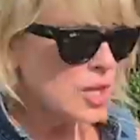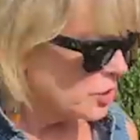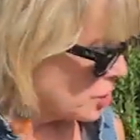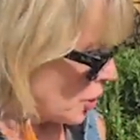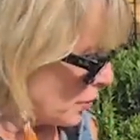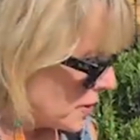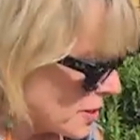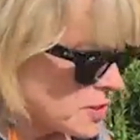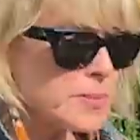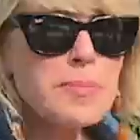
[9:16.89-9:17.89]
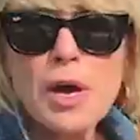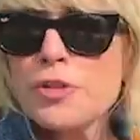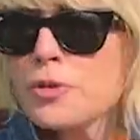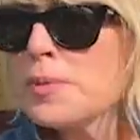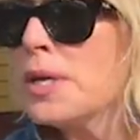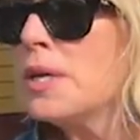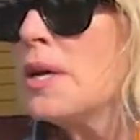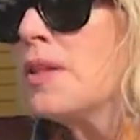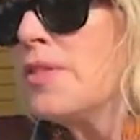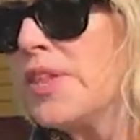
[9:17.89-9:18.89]
so it doesn't bother me.
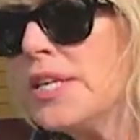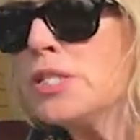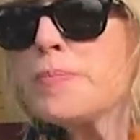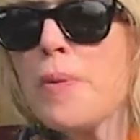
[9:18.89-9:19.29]
These